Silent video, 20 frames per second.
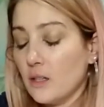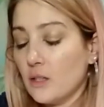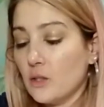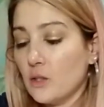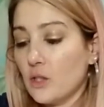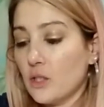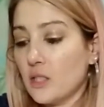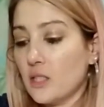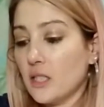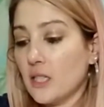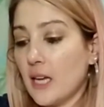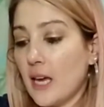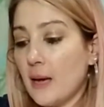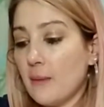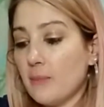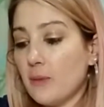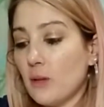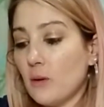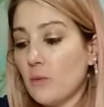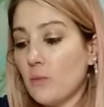just to
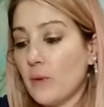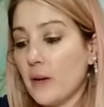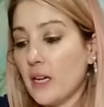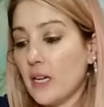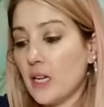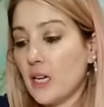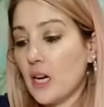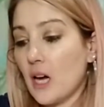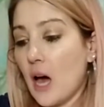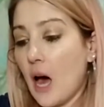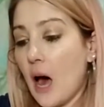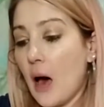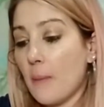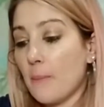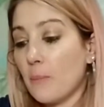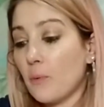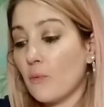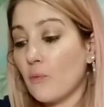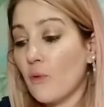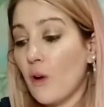keep the wick
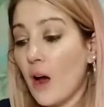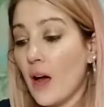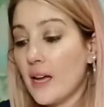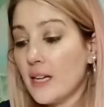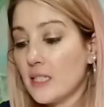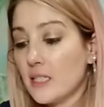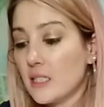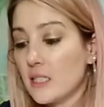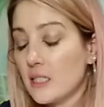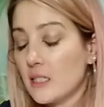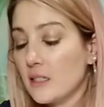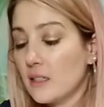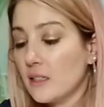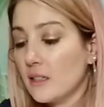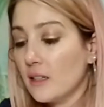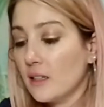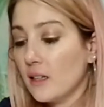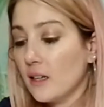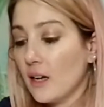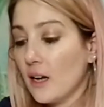upright
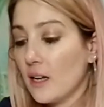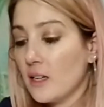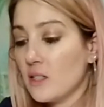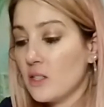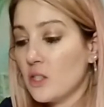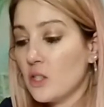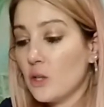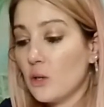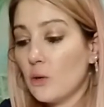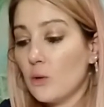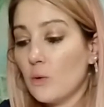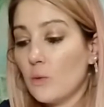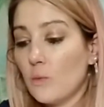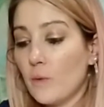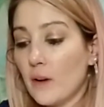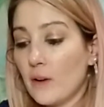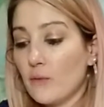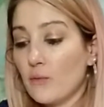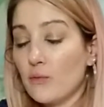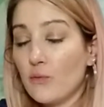until
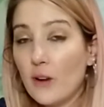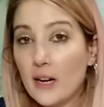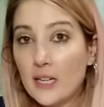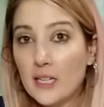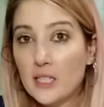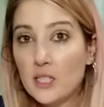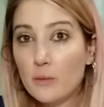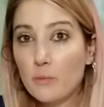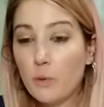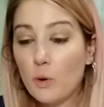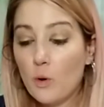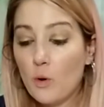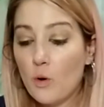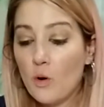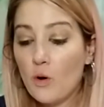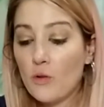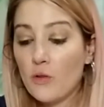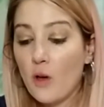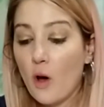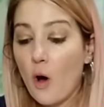we're ready to
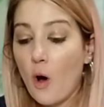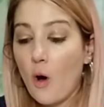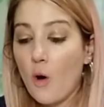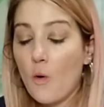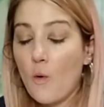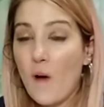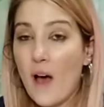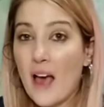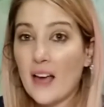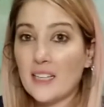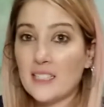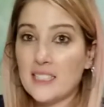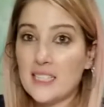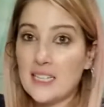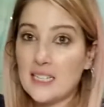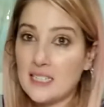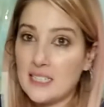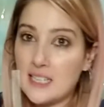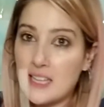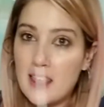pour the hot wax
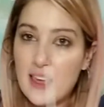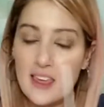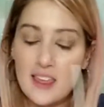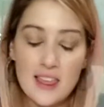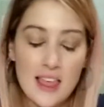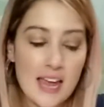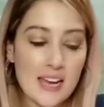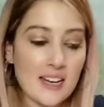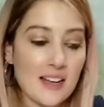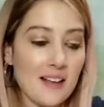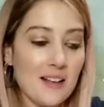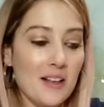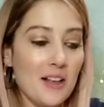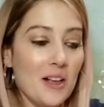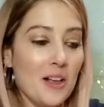into there later.